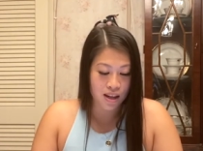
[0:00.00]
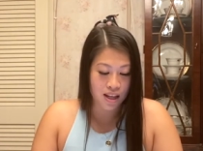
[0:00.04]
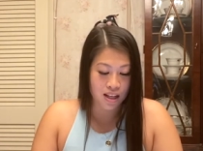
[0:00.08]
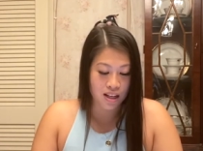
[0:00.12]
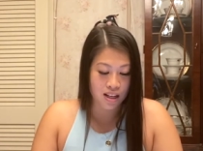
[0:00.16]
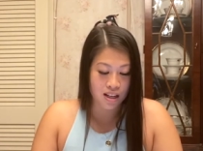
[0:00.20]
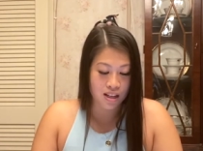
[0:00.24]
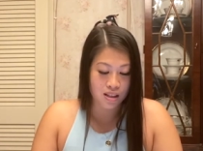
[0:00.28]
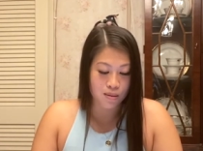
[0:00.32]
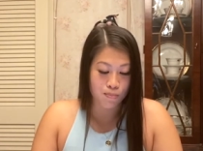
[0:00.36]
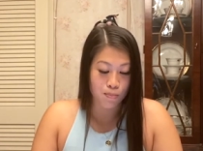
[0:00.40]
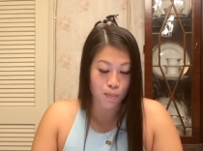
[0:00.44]

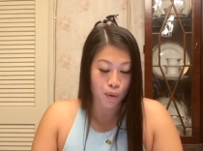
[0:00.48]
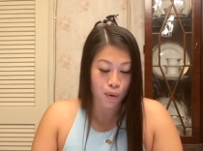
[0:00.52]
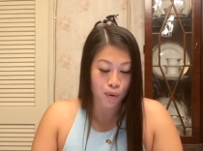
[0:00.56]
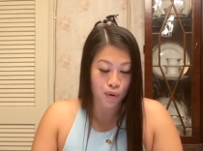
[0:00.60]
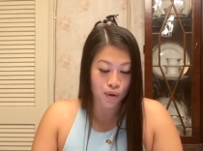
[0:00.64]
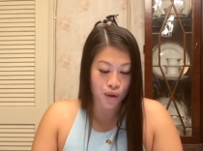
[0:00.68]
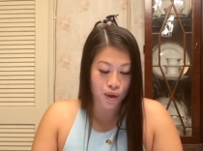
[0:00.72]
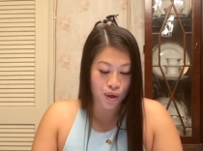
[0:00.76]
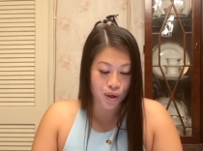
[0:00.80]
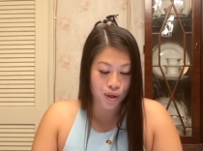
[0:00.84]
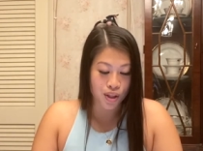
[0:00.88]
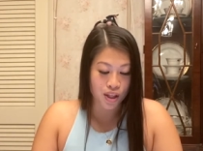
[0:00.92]
It is
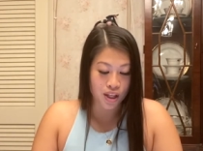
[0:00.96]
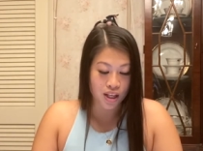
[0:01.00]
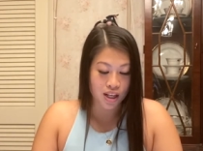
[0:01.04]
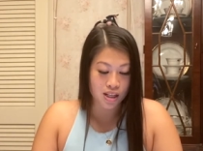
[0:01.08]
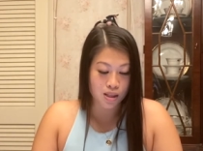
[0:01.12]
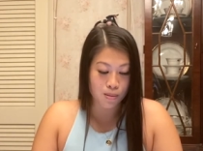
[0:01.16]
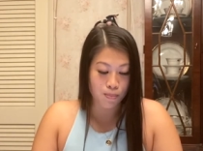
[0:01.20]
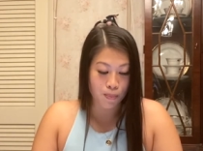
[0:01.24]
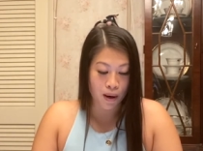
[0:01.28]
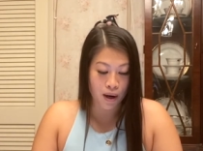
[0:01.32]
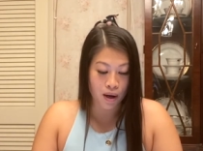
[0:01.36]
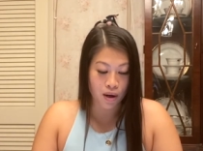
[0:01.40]
bold
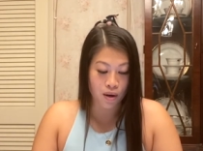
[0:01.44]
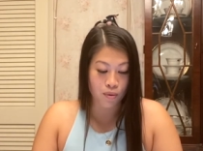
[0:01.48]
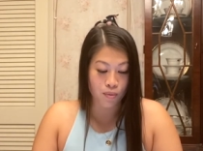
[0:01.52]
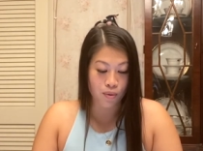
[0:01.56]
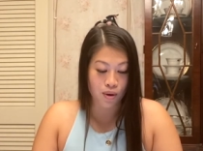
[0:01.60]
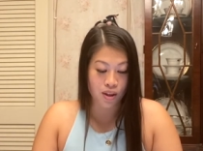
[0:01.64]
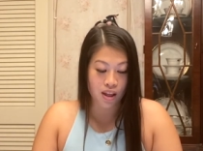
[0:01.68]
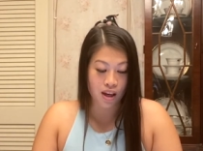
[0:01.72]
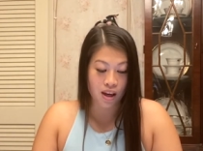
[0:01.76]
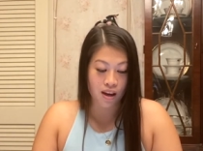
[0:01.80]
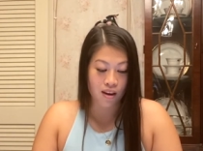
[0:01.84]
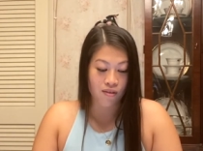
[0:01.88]
earthiness paired
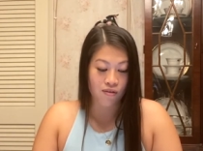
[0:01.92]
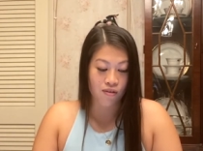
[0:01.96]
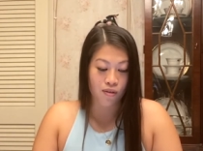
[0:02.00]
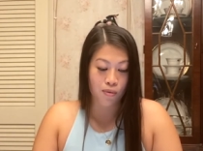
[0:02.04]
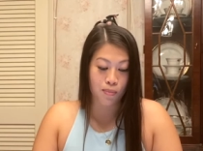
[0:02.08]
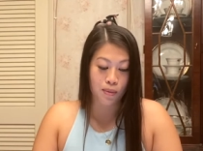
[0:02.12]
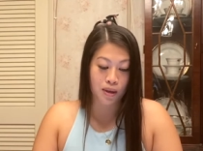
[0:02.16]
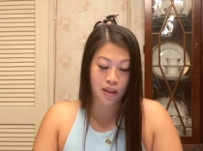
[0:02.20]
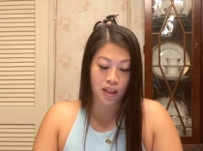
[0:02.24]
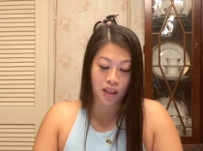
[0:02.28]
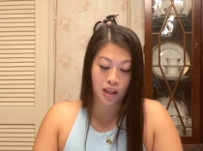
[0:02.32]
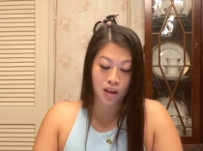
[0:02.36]
with a
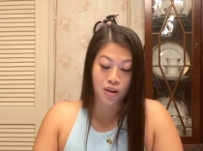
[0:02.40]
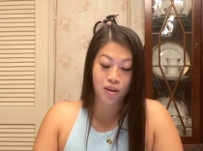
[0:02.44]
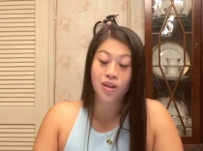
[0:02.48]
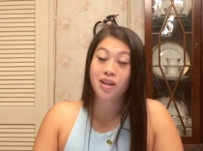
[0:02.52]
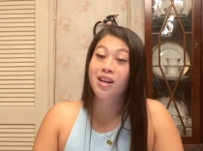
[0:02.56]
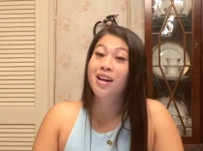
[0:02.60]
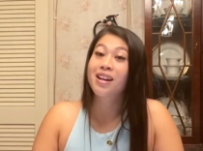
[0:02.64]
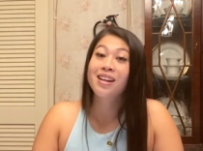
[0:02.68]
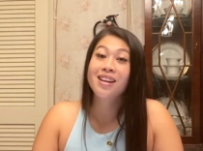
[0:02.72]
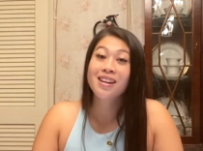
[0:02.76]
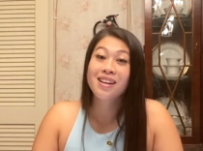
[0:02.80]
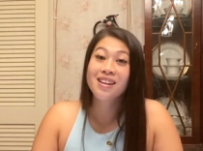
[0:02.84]
familiar
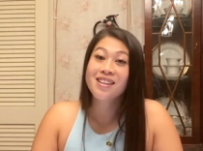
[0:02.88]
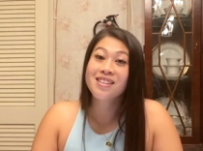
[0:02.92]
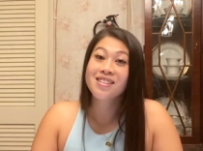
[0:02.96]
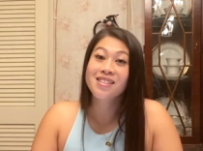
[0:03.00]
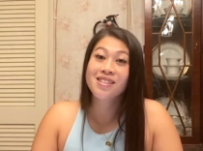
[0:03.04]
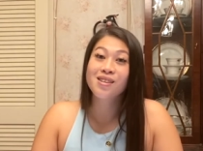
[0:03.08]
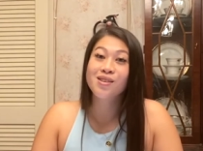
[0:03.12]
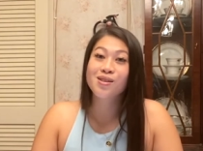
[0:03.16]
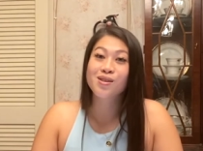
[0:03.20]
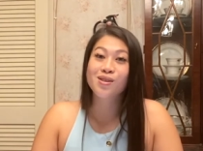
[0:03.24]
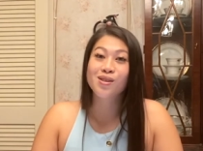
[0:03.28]
nuttiness.